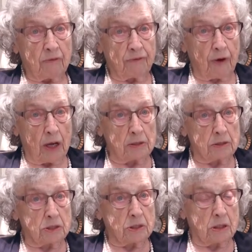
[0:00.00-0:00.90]

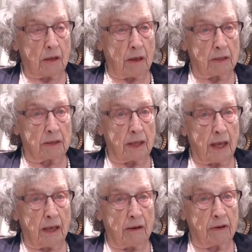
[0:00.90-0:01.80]
France and
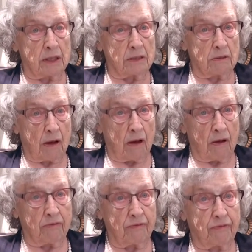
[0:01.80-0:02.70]
the area
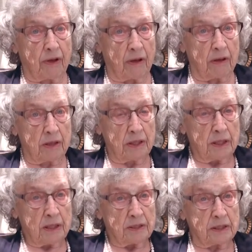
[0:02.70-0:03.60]
of
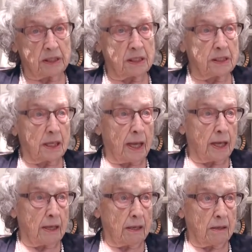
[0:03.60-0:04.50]
the
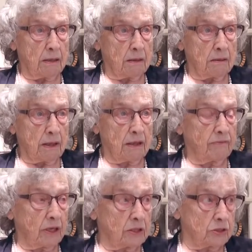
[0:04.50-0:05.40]
D-Day
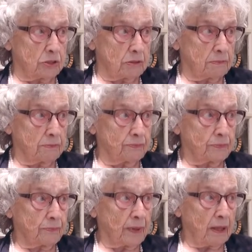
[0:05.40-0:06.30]
invasion.
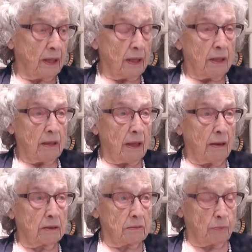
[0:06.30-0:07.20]

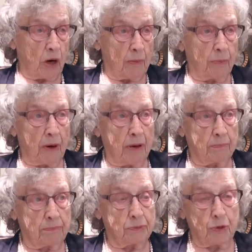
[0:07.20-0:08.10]
And
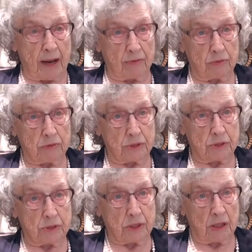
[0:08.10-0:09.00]
Barbara
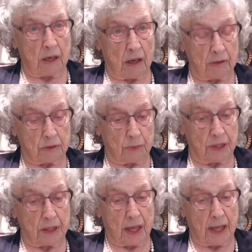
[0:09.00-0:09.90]
travels a lot
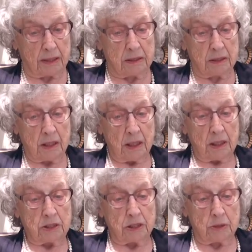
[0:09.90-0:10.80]
with that.
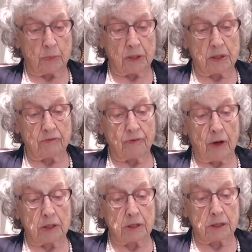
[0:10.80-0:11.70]
She's been to
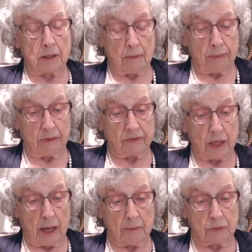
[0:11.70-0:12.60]
France a couple of
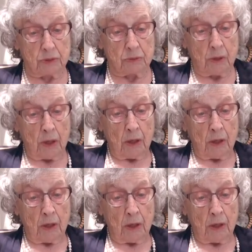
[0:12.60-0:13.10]
times